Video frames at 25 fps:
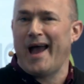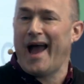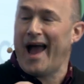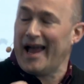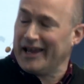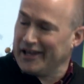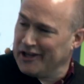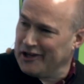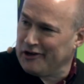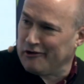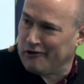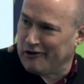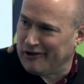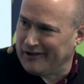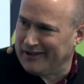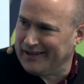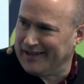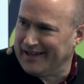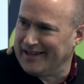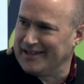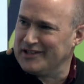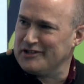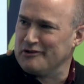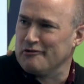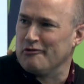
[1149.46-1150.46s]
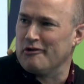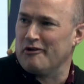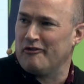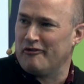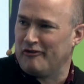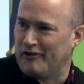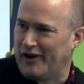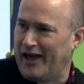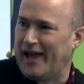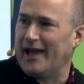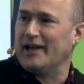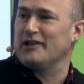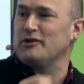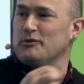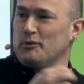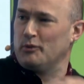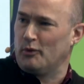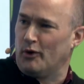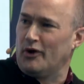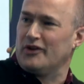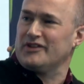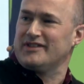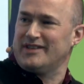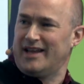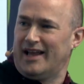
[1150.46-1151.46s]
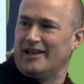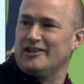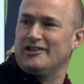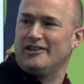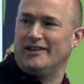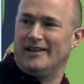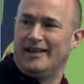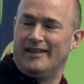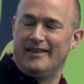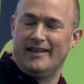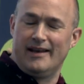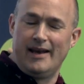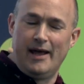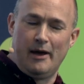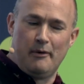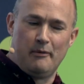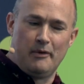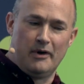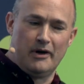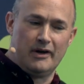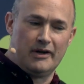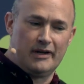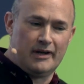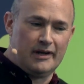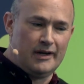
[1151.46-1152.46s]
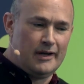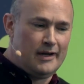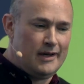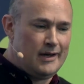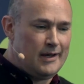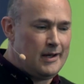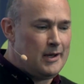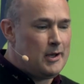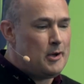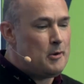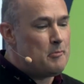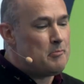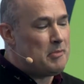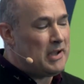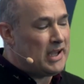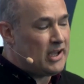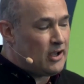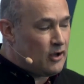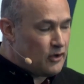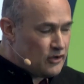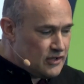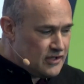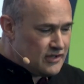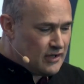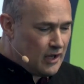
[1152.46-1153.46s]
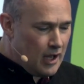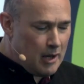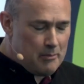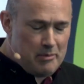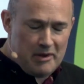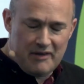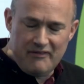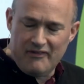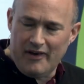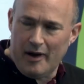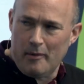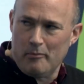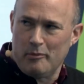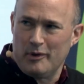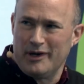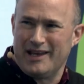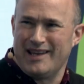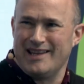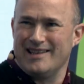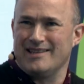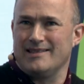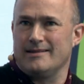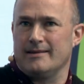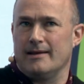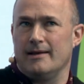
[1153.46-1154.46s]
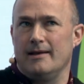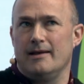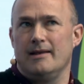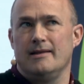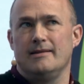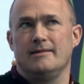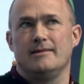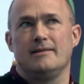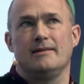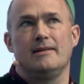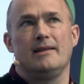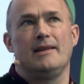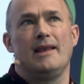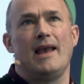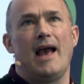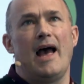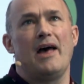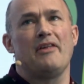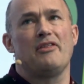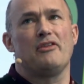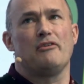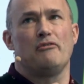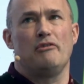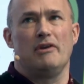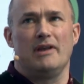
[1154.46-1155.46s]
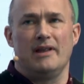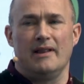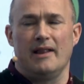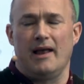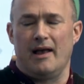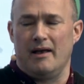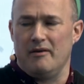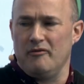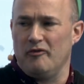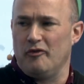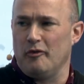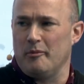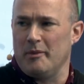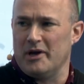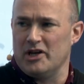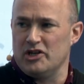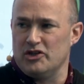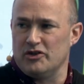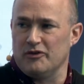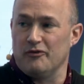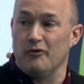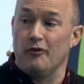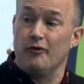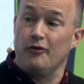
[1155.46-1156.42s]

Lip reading: accurately to reflect what's actually in the network. Because IP Fabric is gathering that information